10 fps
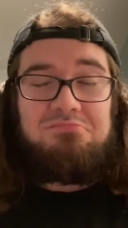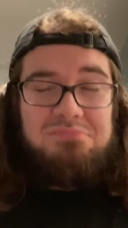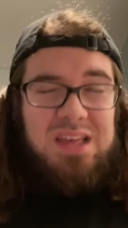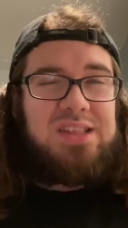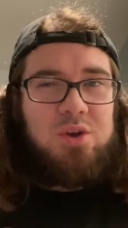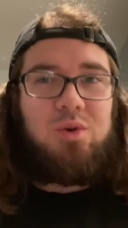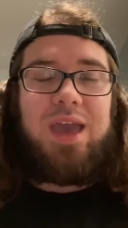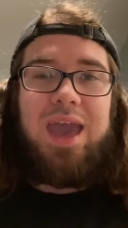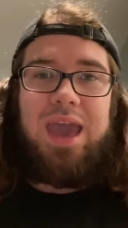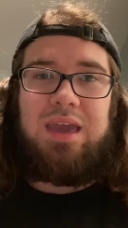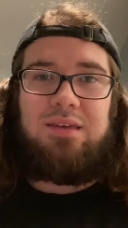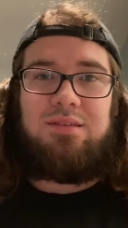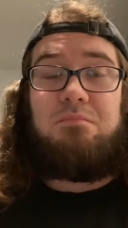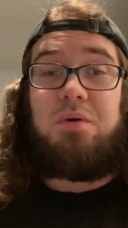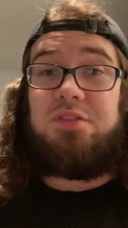it's okay.
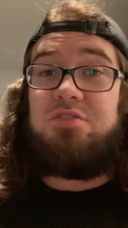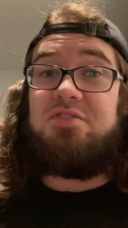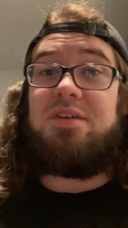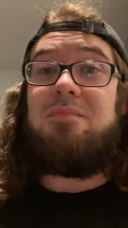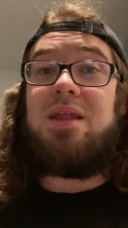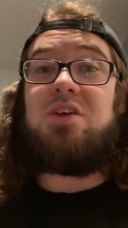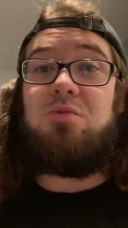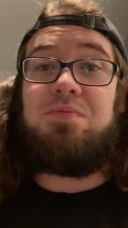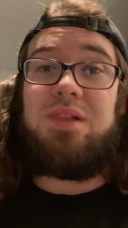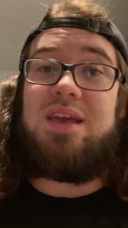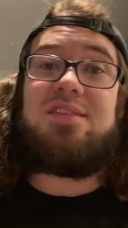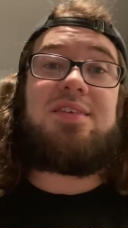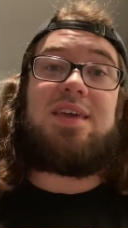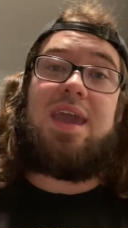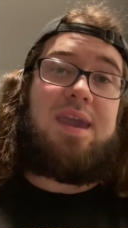But to somebody who plays
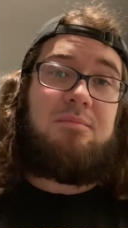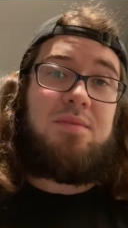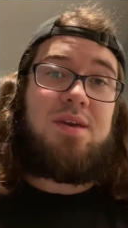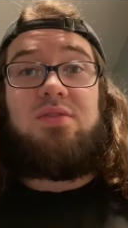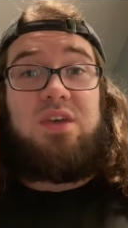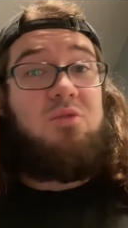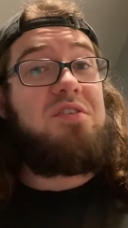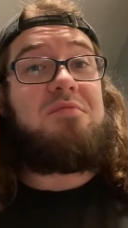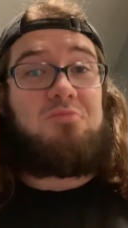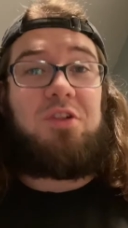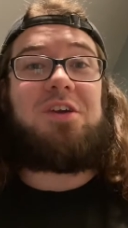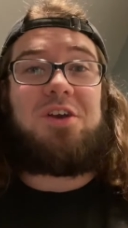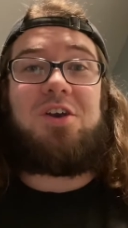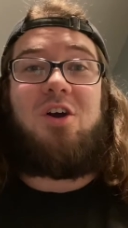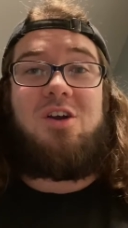the game, there were some really
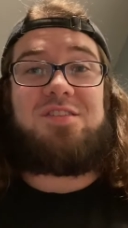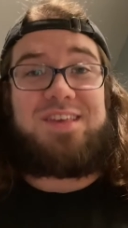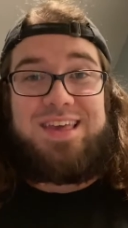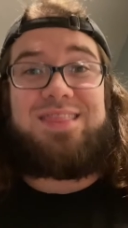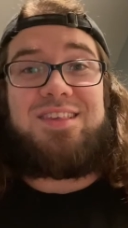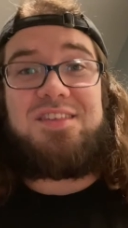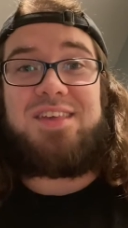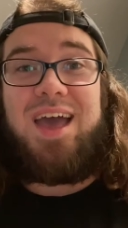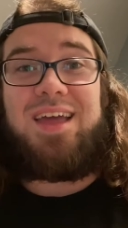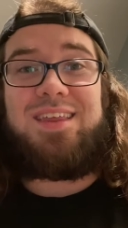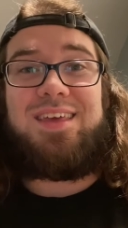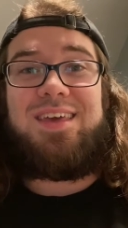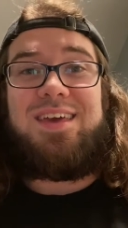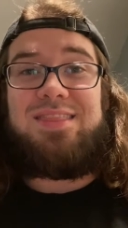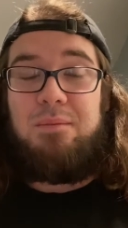good cards in the set
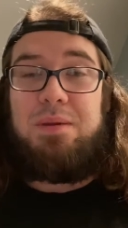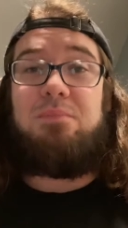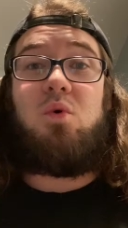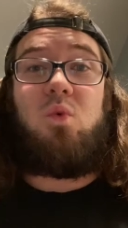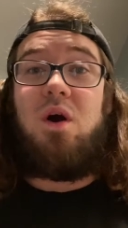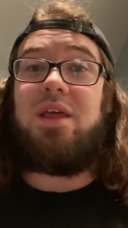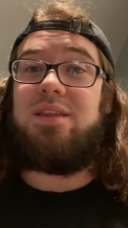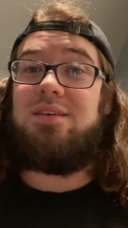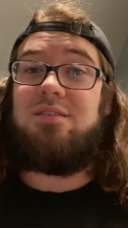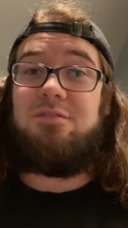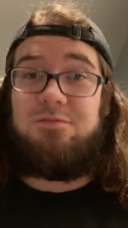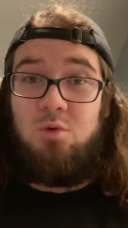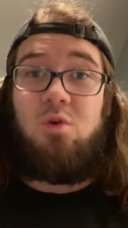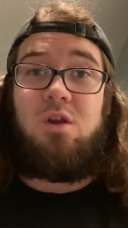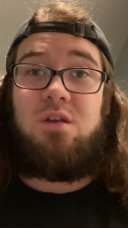that people wanted
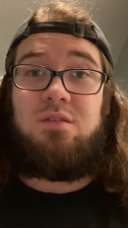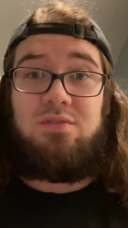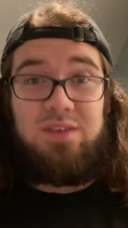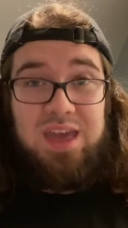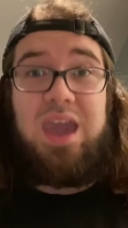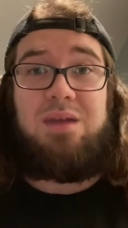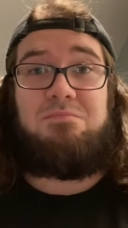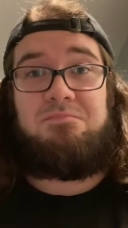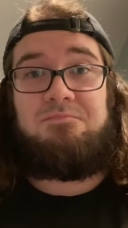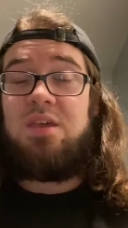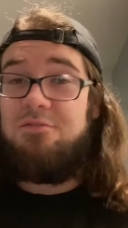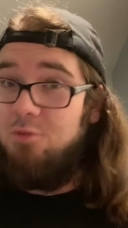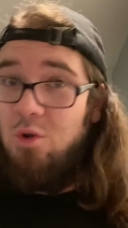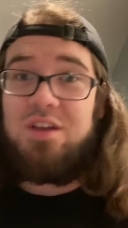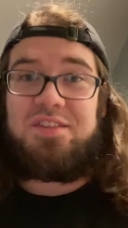for the game.
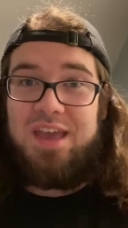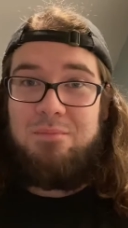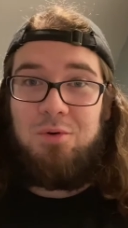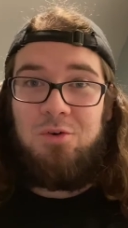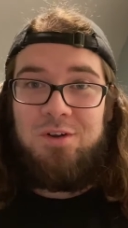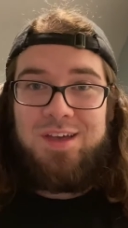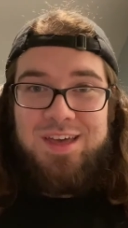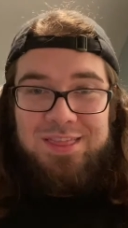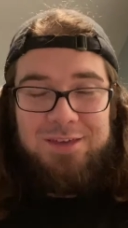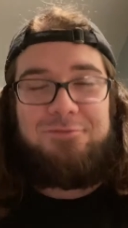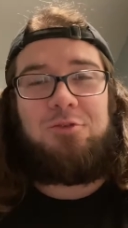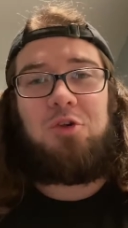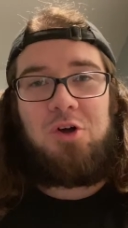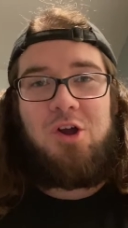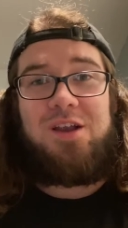For example, the
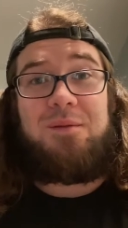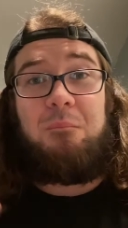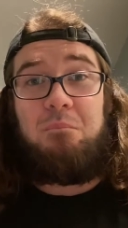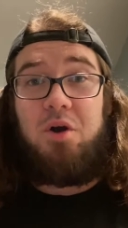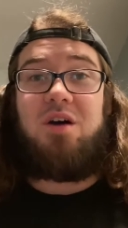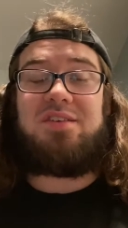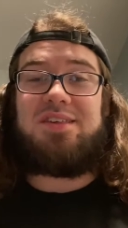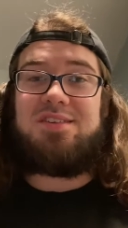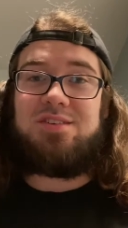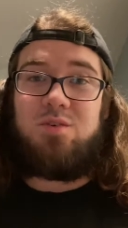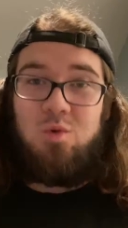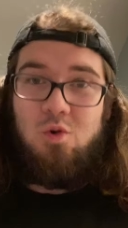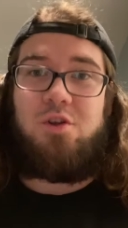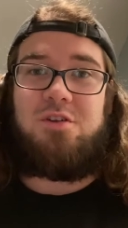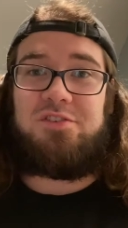full art Boss's
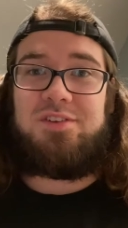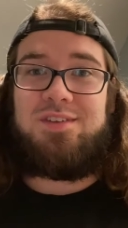Orders.